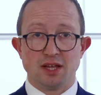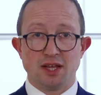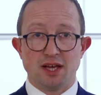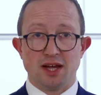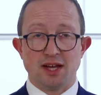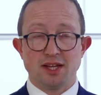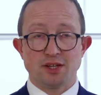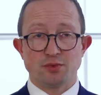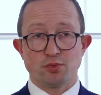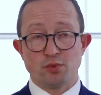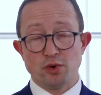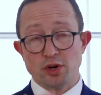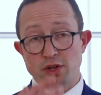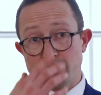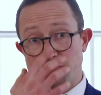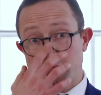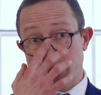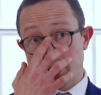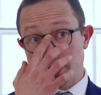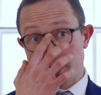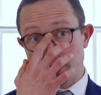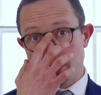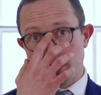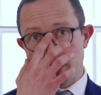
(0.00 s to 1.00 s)
And it's worth
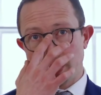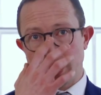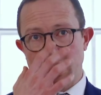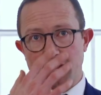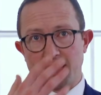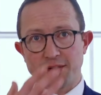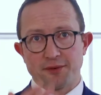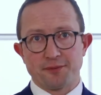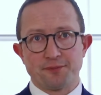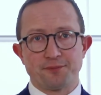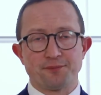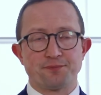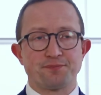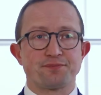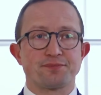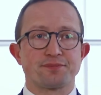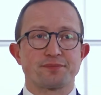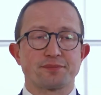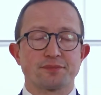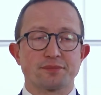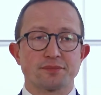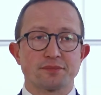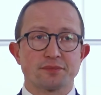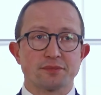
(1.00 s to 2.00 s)
just looking
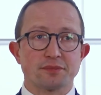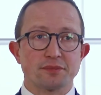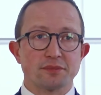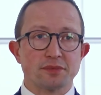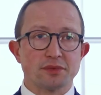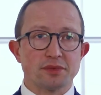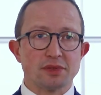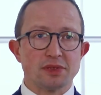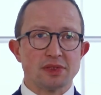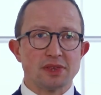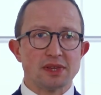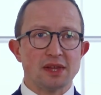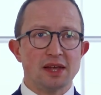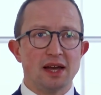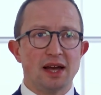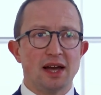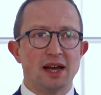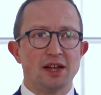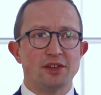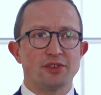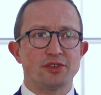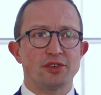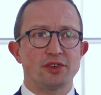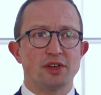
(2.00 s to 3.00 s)

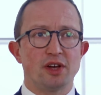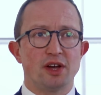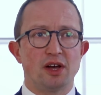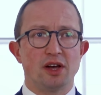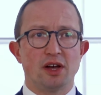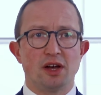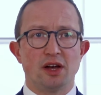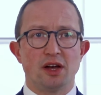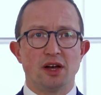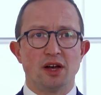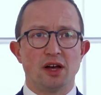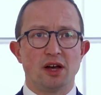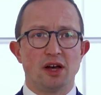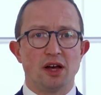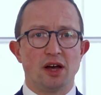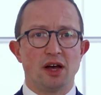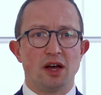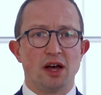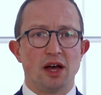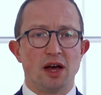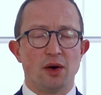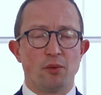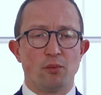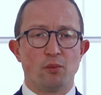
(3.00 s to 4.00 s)
at
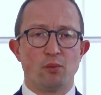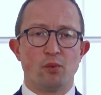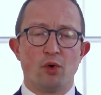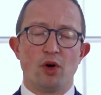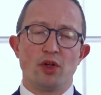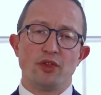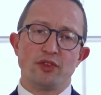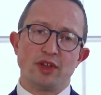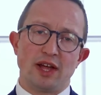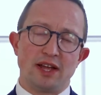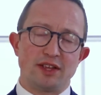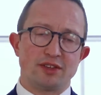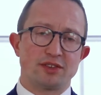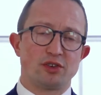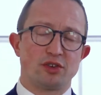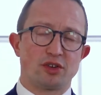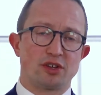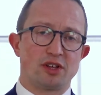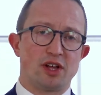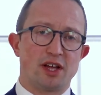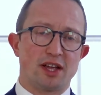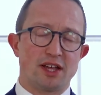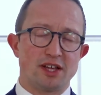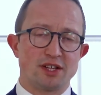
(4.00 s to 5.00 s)
what that's
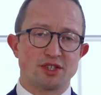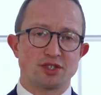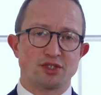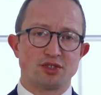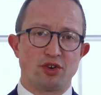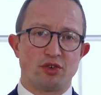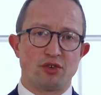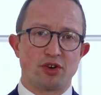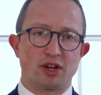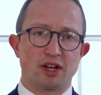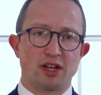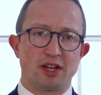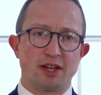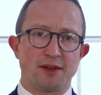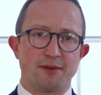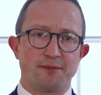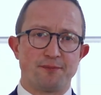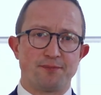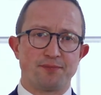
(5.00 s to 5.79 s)
looked like historically.